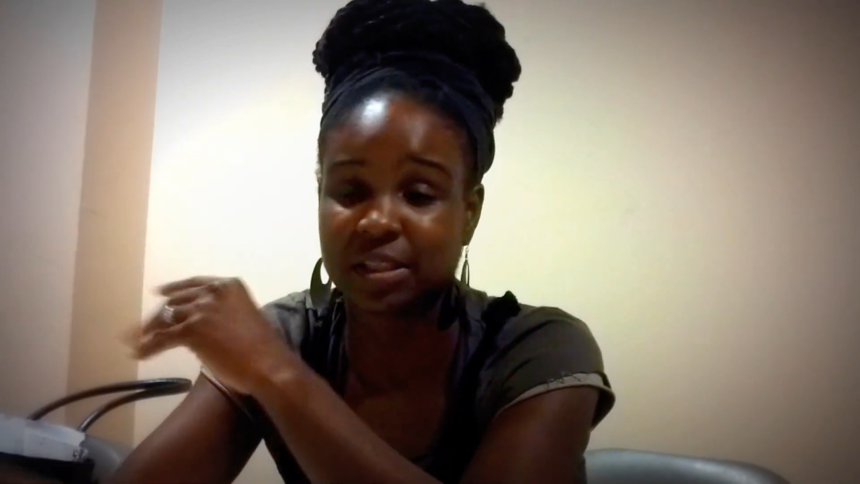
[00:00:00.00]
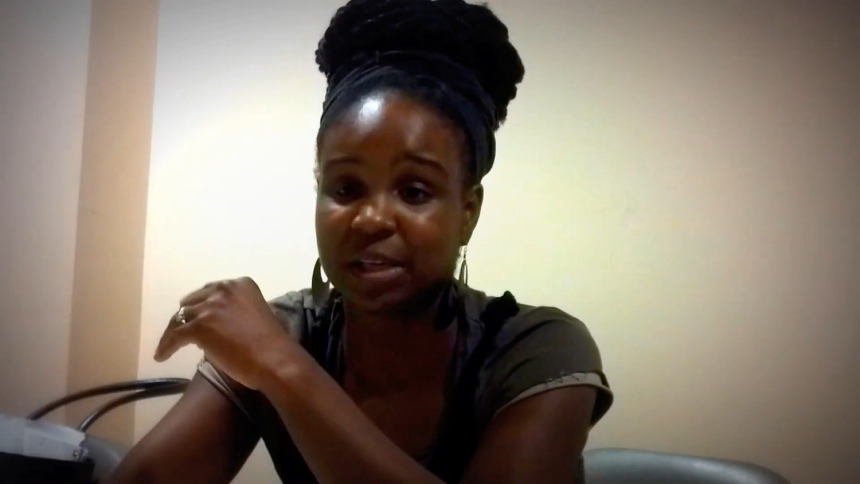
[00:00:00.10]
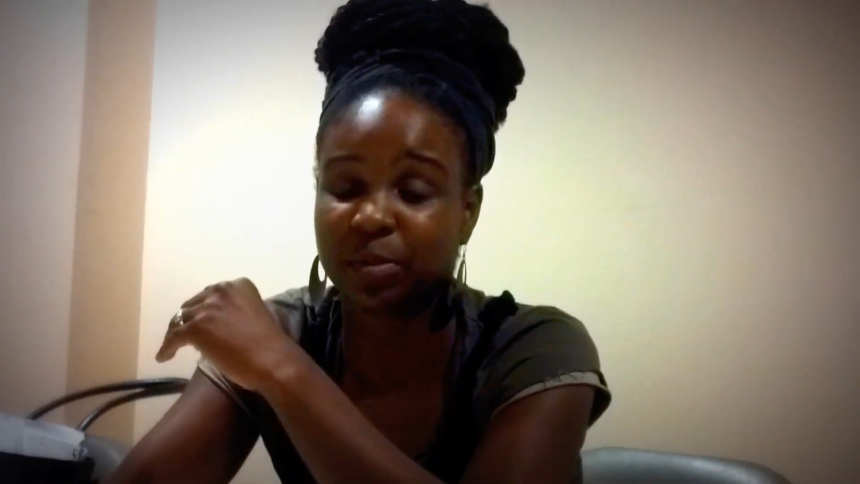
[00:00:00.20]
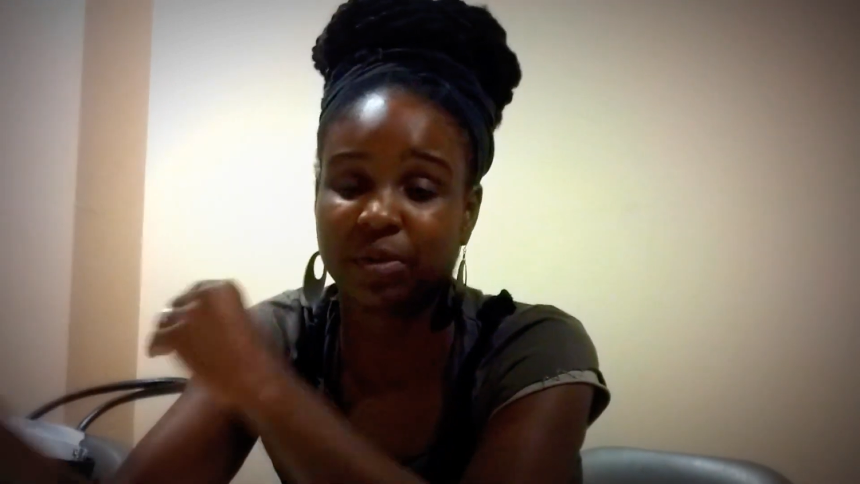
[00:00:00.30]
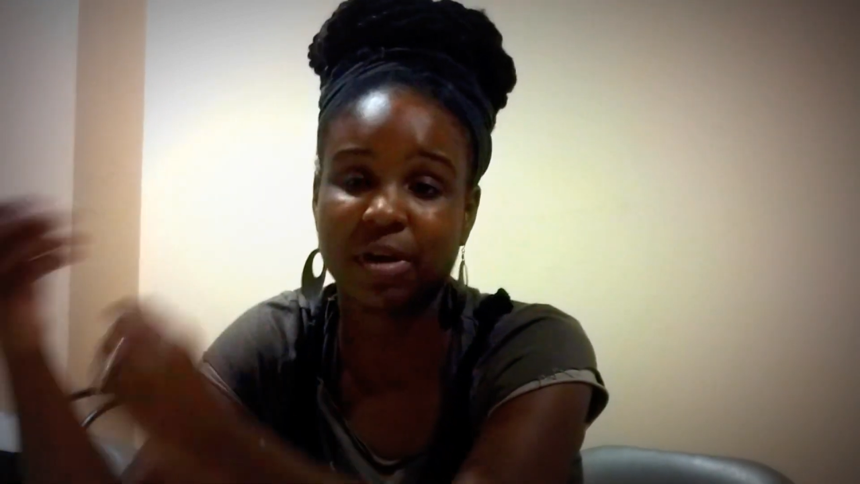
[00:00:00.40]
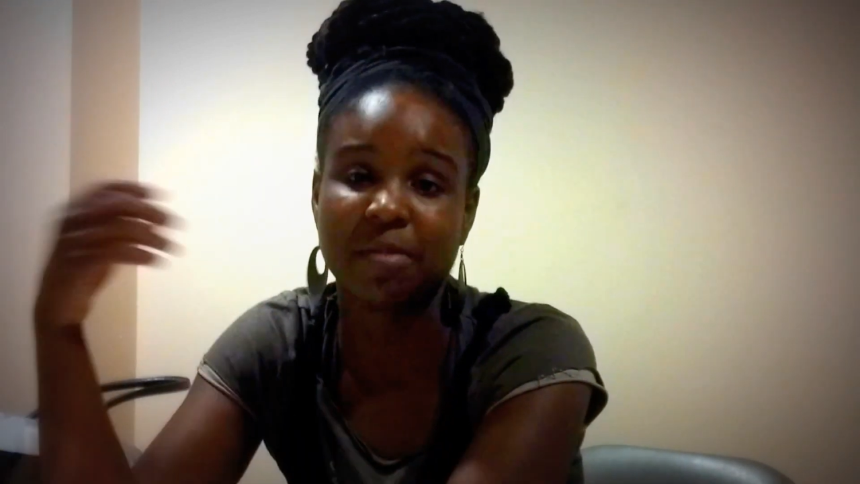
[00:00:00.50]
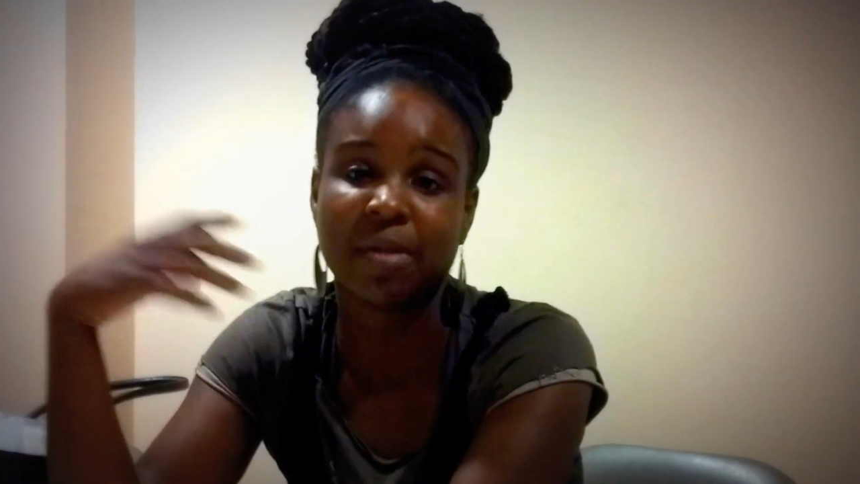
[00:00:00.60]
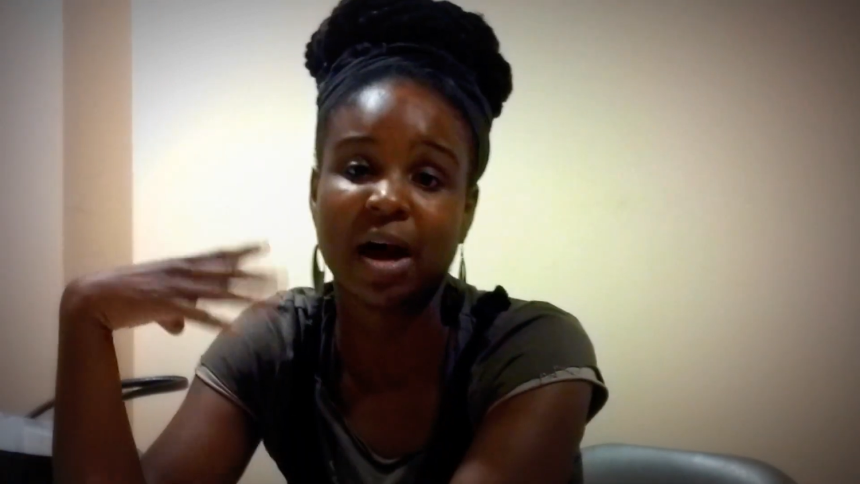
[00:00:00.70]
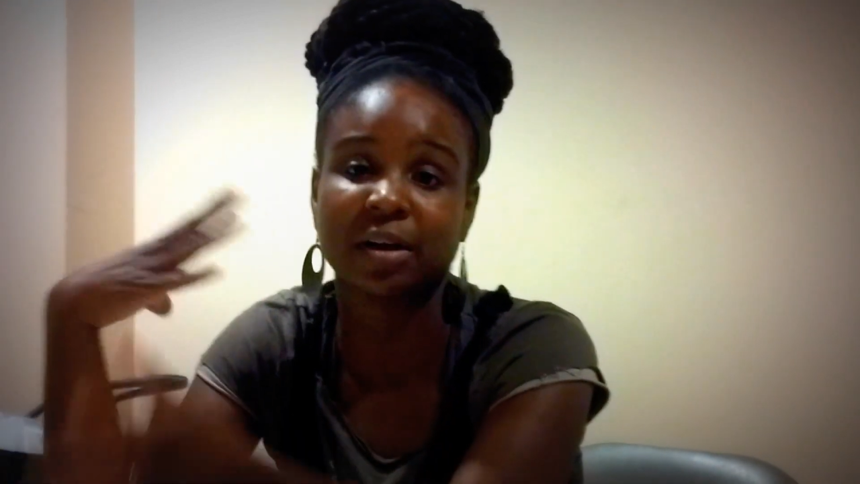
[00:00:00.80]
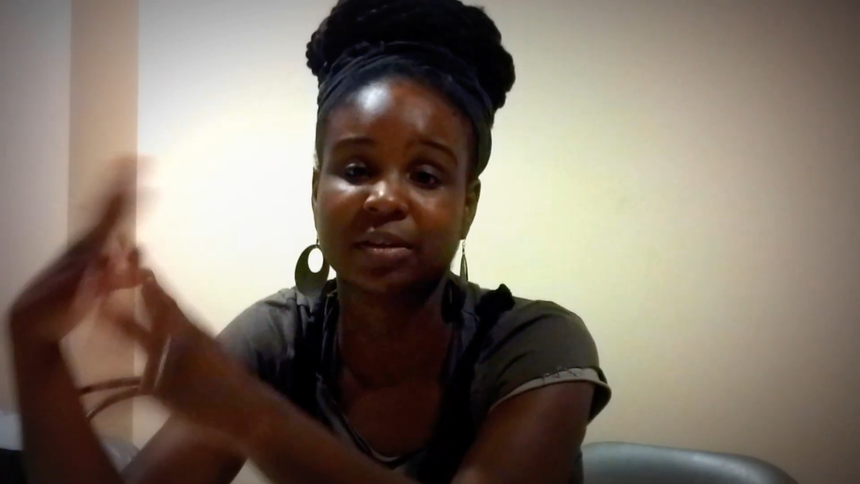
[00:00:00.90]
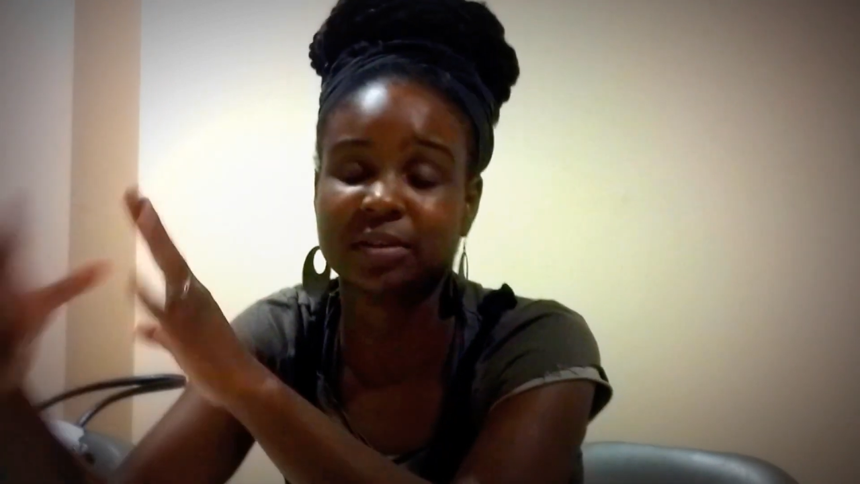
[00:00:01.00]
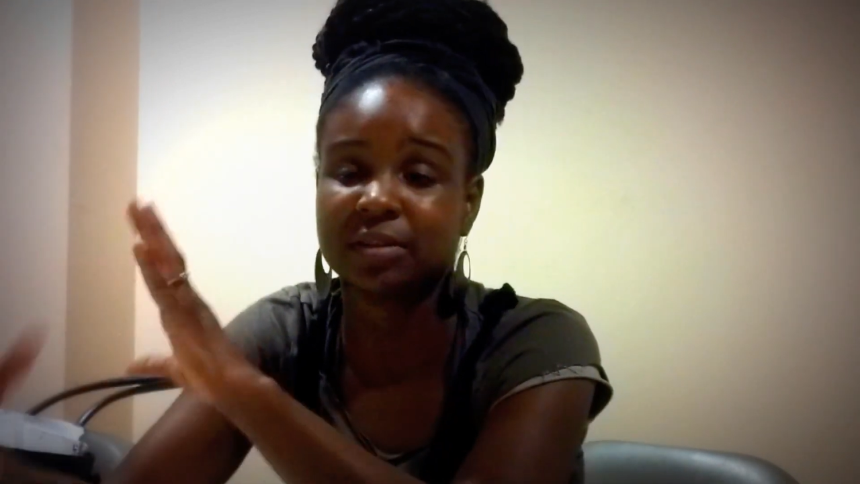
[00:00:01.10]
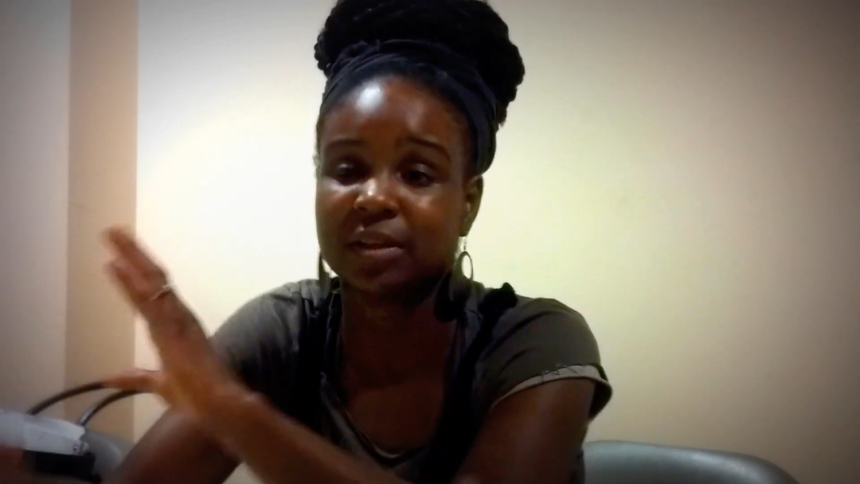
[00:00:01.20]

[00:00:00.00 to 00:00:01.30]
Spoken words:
contemporary, modern,